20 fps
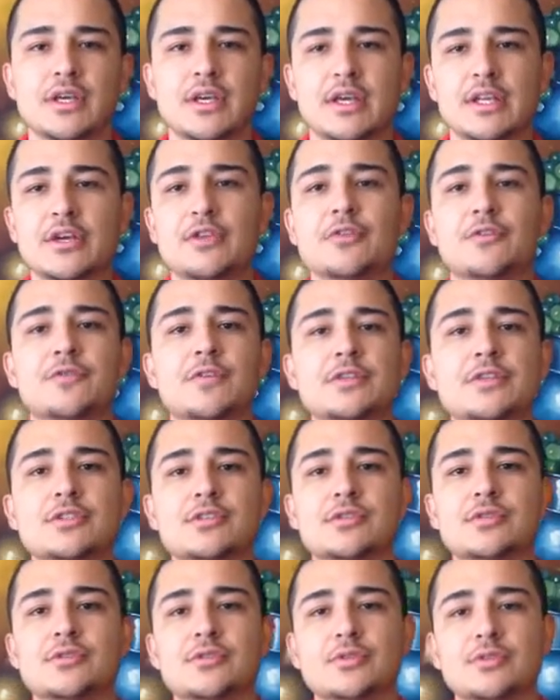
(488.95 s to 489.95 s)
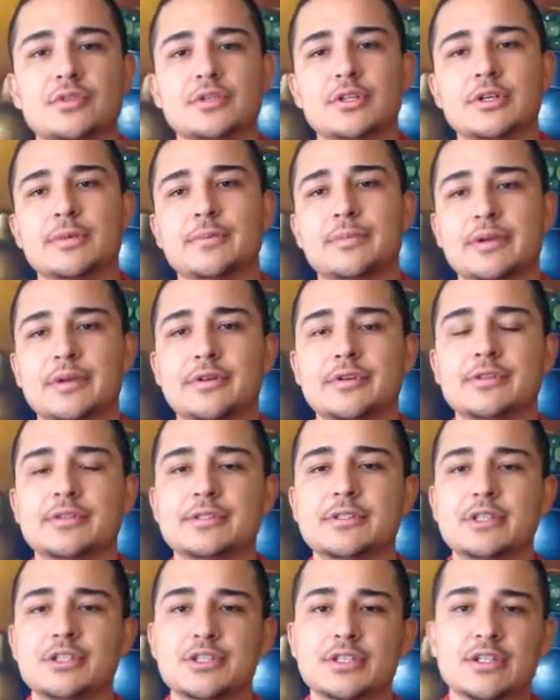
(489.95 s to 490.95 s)
and other physical barriers,
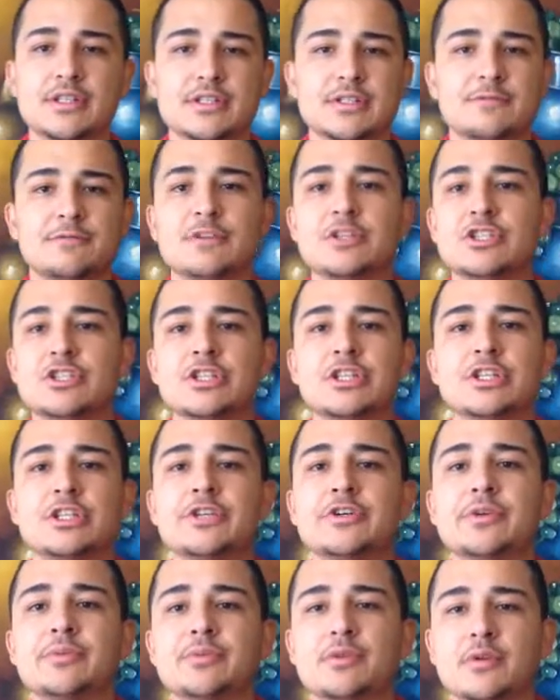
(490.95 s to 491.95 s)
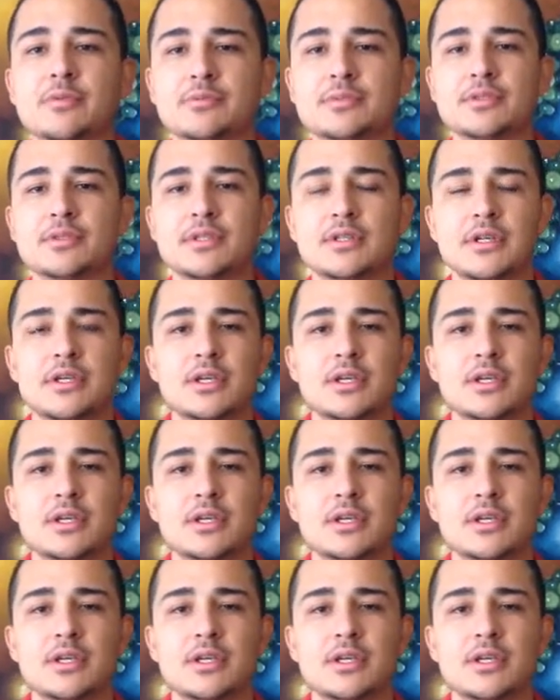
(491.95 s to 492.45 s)
such as vision and hearing problems.